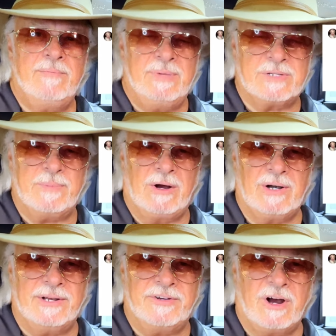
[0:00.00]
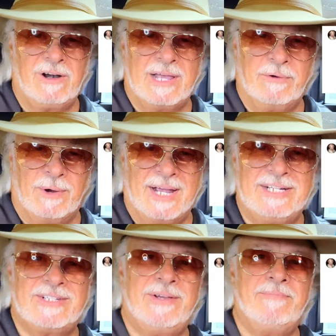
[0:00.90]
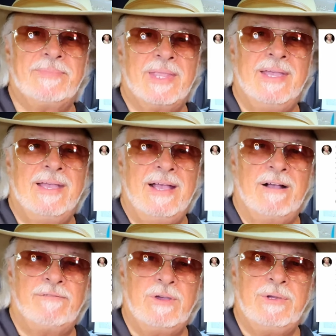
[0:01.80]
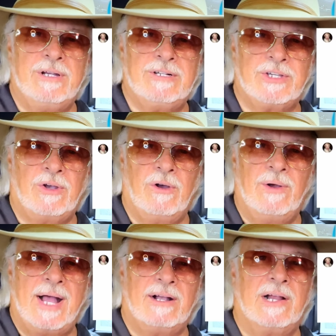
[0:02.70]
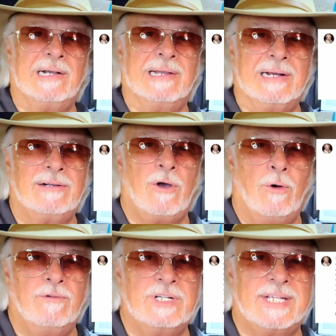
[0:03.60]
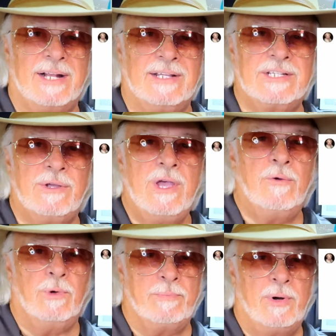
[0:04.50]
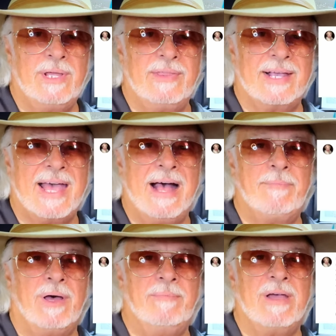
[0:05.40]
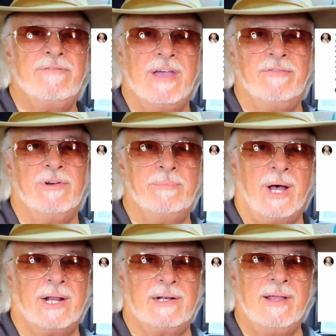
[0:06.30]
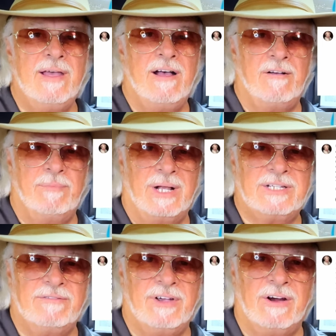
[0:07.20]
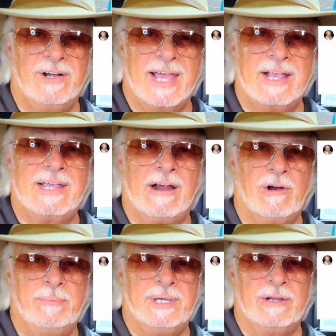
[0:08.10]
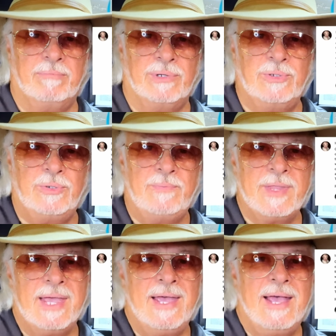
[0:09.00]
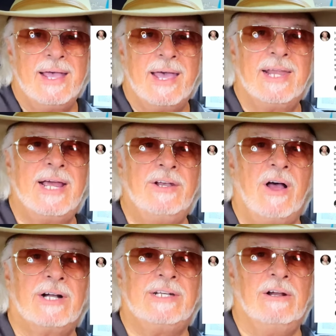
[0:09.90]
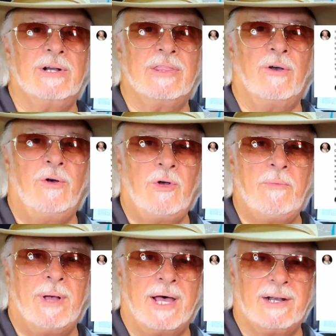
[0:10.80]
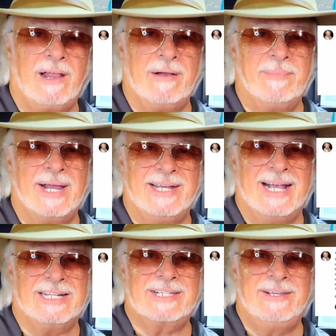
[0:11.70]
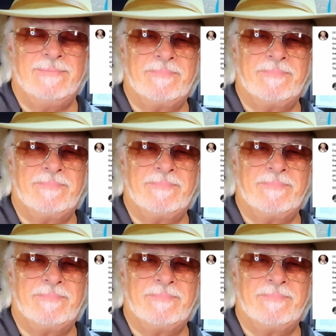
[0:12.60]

Miss Marilyn Darling writes, a few years ago, I got a little overzealous with putting the cap on my favorite bottle of Monteverde Caribbean Blue, and I knocked nearly the whole bottle on my desk.